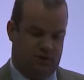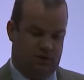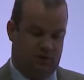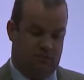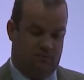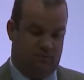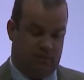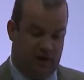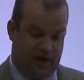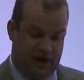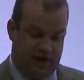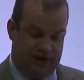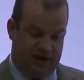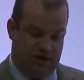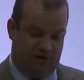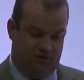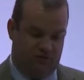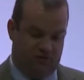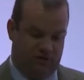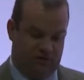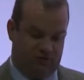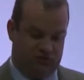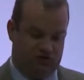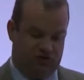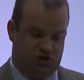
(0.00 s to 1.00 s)
my
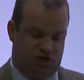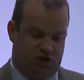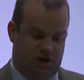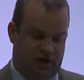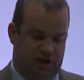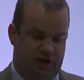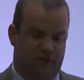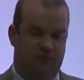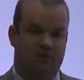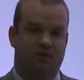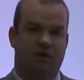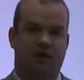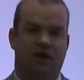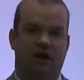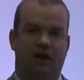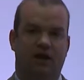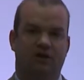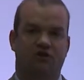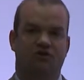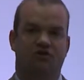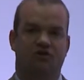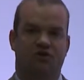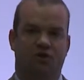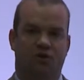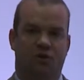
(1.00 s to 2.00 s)
Nuffield journey
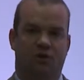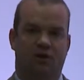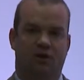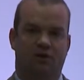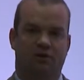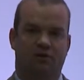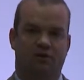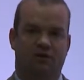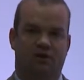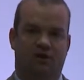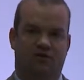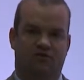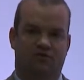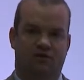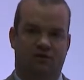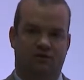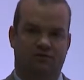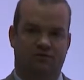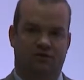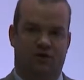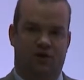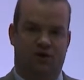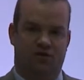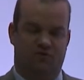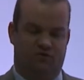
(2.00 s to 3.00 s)
and your
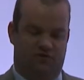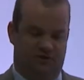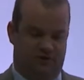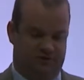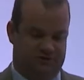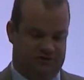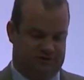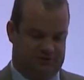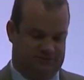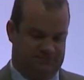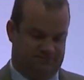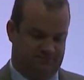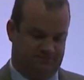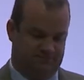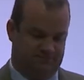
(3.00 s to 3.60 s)
Nuffield conference.